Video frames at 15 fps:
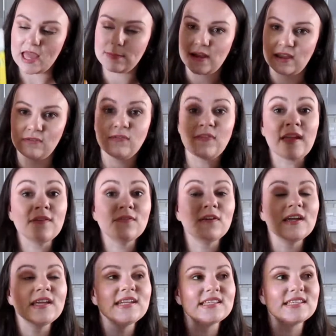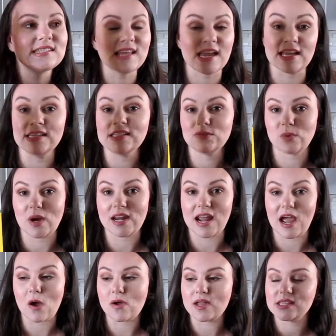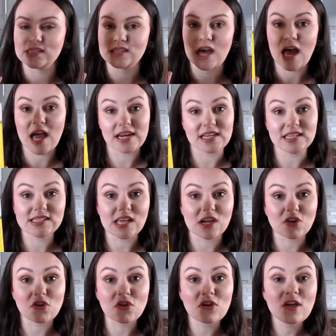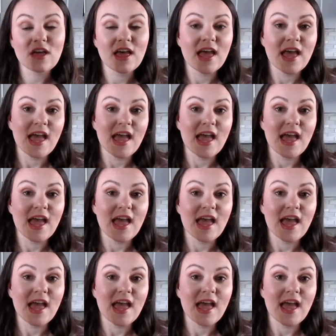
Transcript: And my favorite scent right now is the Honeysuckle,